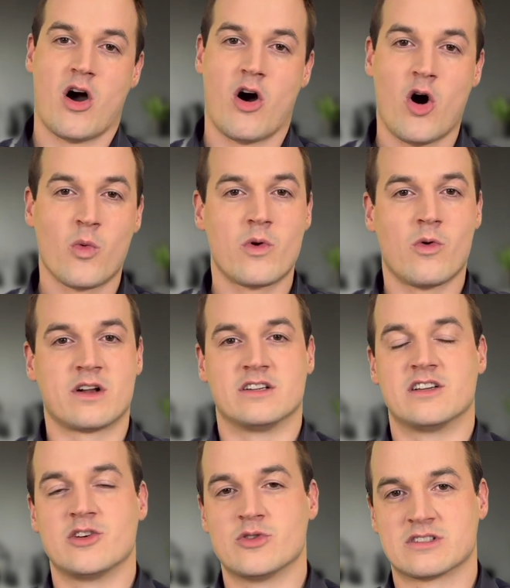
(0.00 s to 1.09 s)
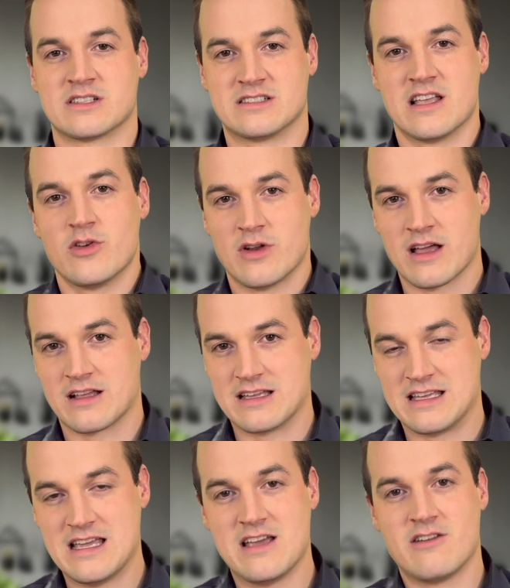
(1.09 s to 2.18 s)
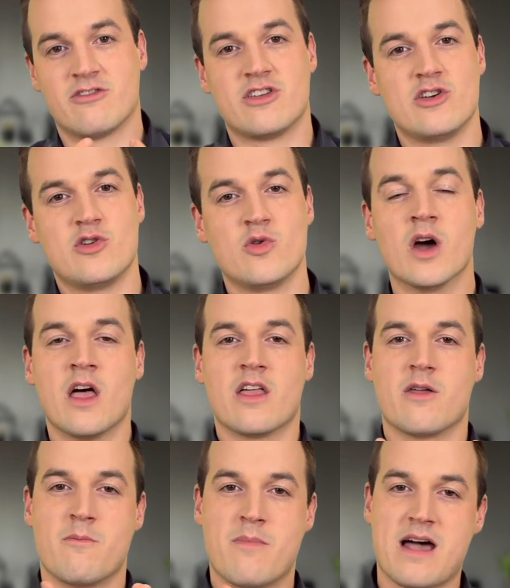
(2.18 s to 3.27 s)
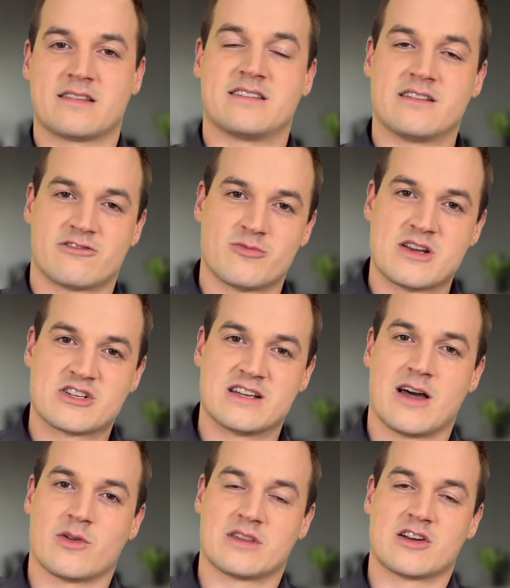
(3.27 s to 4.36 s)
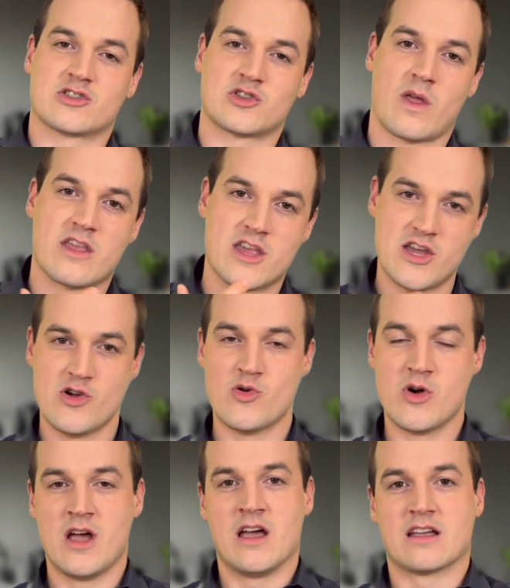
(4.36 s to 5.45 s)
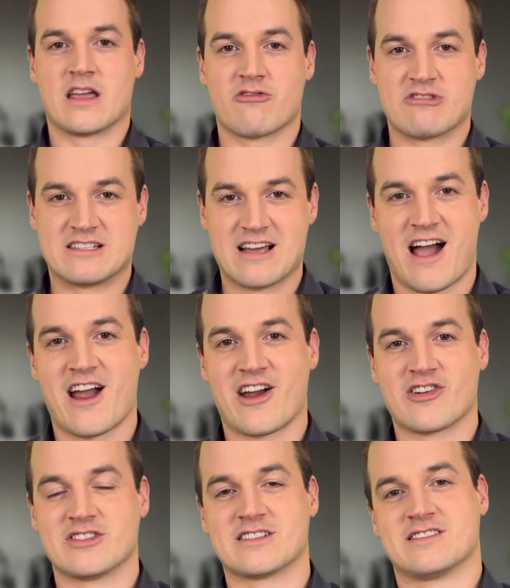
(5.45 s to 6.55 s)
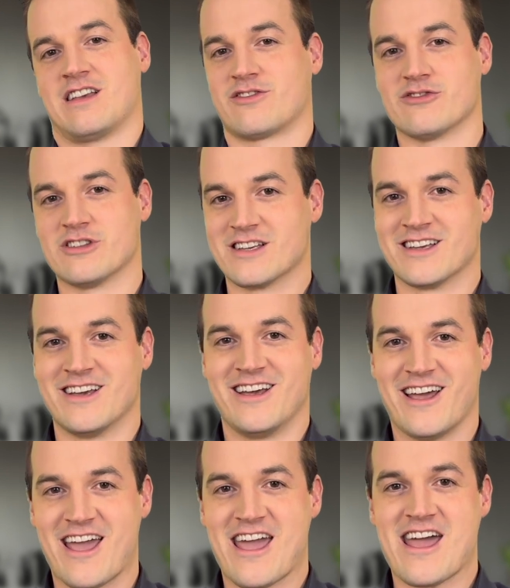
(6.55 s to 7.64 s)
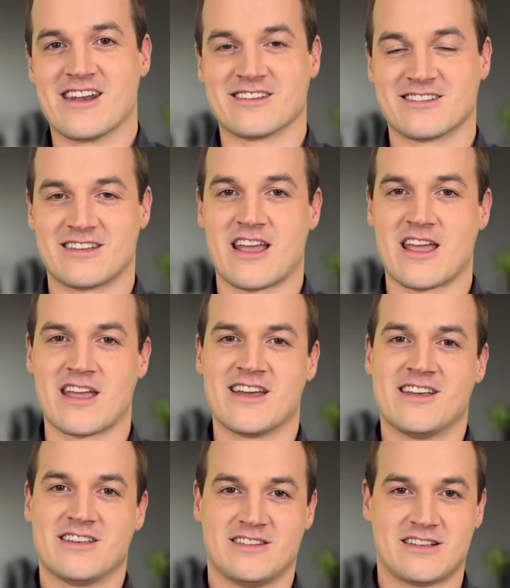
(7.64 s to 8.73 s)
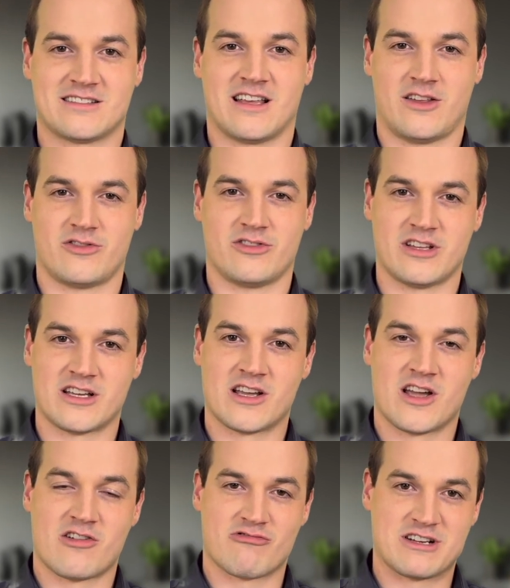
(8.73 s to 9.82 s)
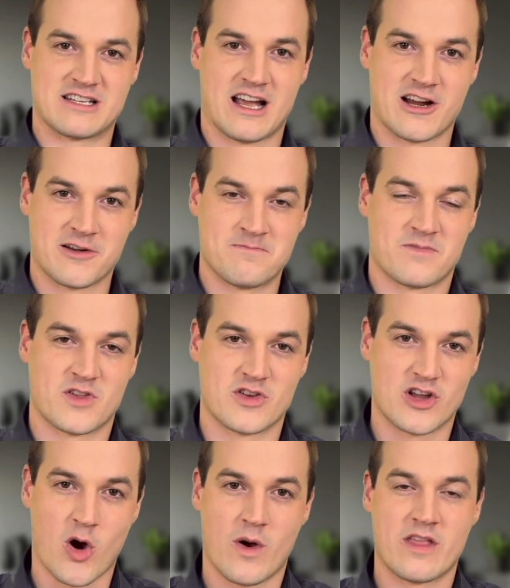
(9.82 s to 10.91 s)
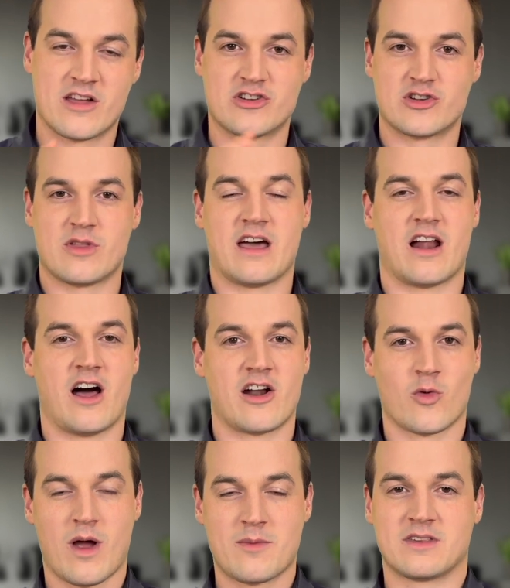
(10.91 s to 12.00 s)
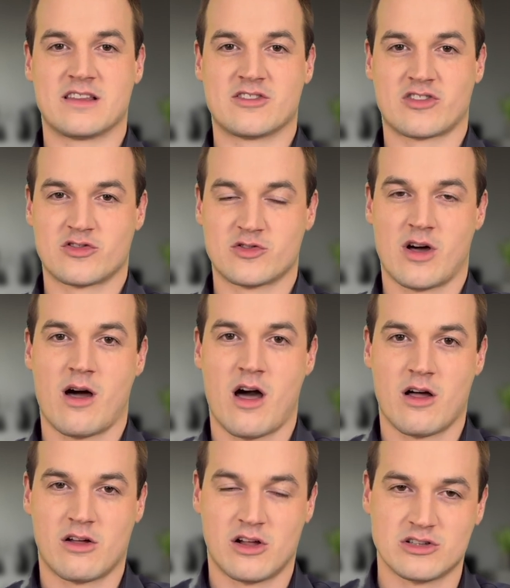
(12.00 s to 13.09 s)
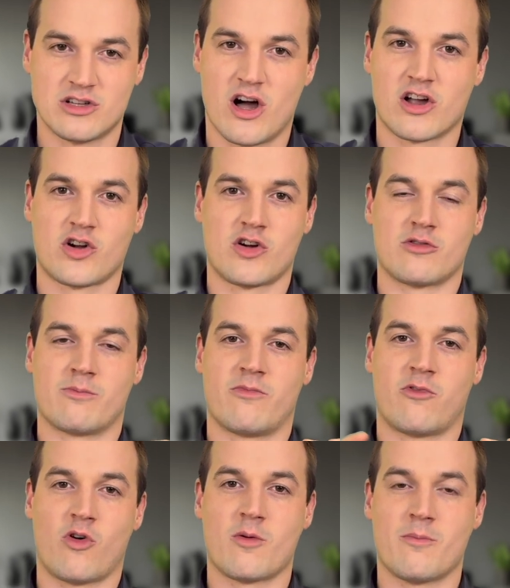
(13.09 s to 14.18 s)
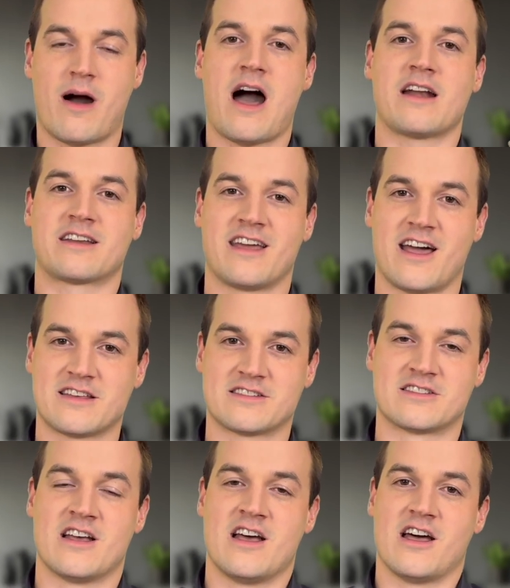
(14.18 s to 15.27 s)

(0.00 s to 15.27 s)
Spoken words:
All we want to do is continue to give you the best information out there so that you can retire successfully and stay successfully retired. So you can go in there, do that on our website. There's also a longer form podcast.